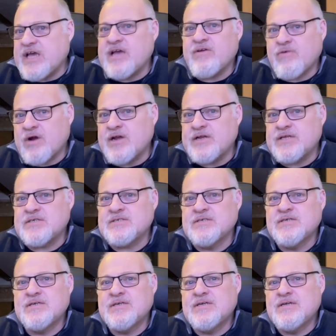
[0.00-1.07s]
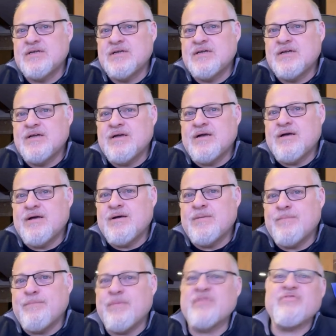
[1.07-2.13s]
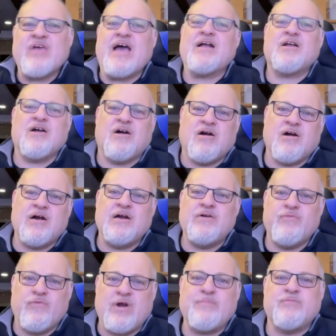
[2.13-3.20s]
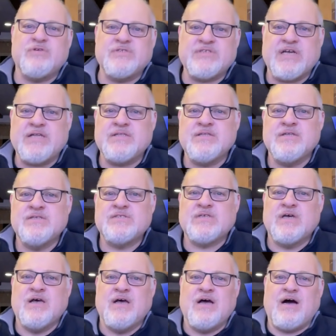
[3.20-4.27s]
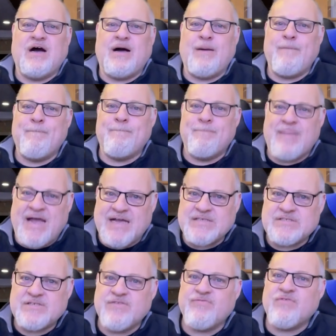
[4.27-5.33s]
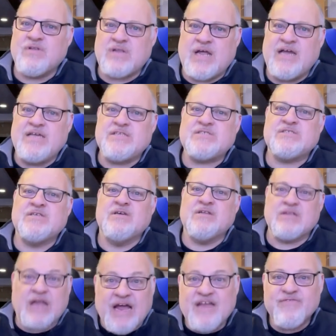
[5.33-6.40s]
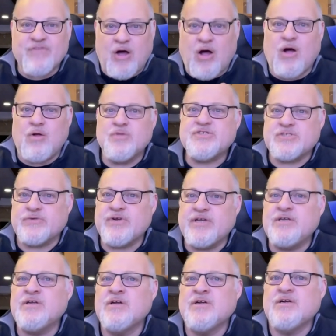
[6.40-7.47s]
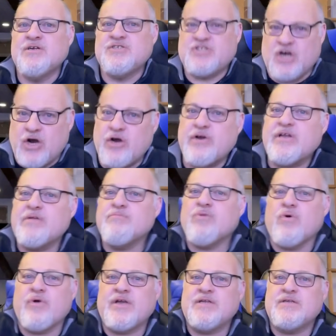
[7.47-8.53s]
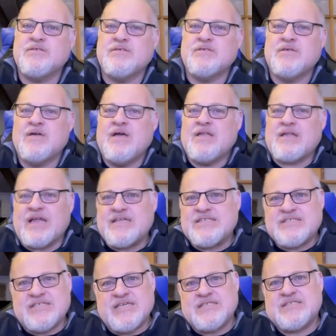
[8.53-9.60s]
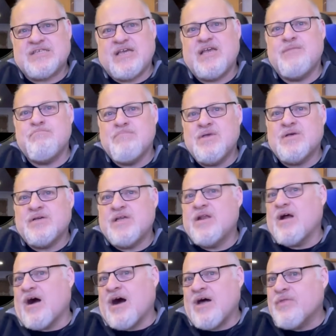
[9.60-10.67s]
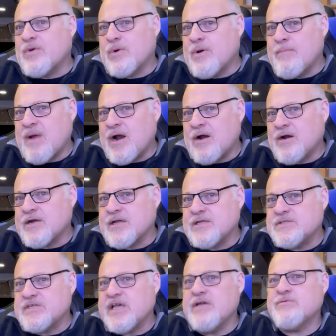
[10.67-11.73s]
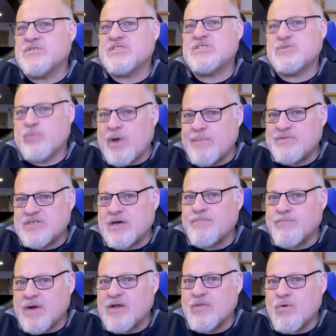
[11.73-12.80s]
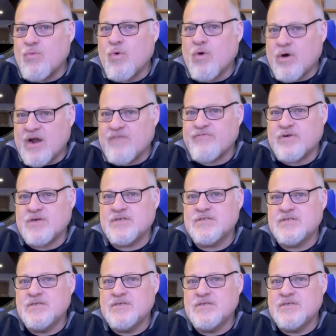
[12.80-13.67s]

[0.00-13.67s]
handwriting. But that card represents a massive life-altering turning point. Like 16 million other Americans, he was swept up by the war effort.